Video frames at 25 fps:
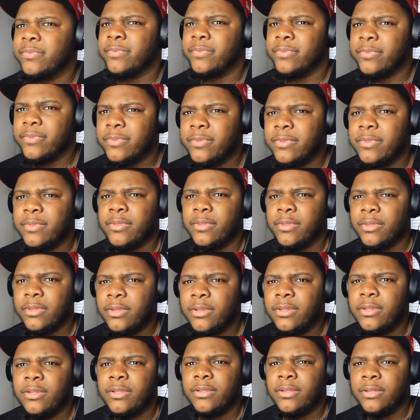My name
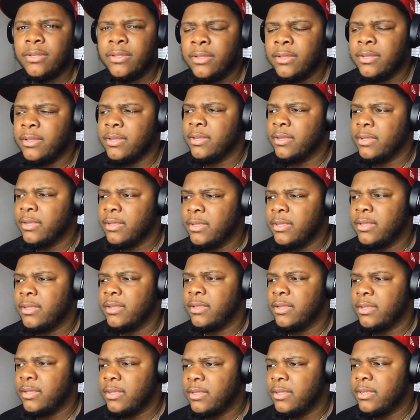is Martian.
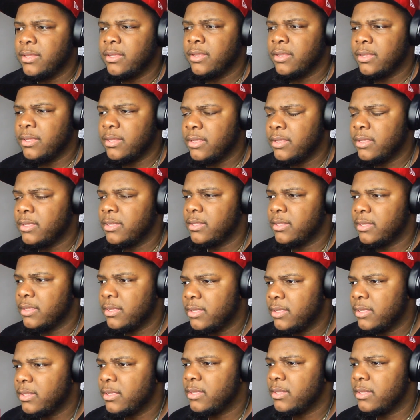My name
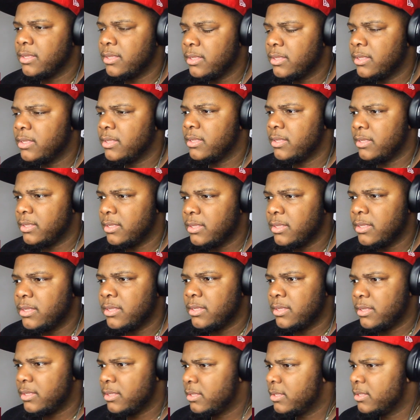
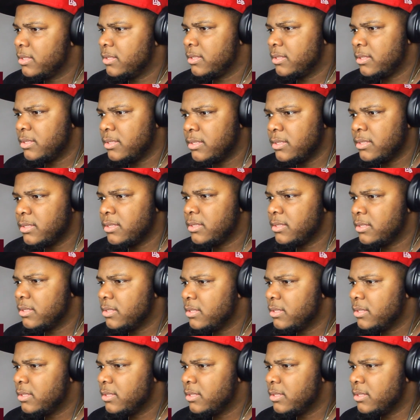is Marsh.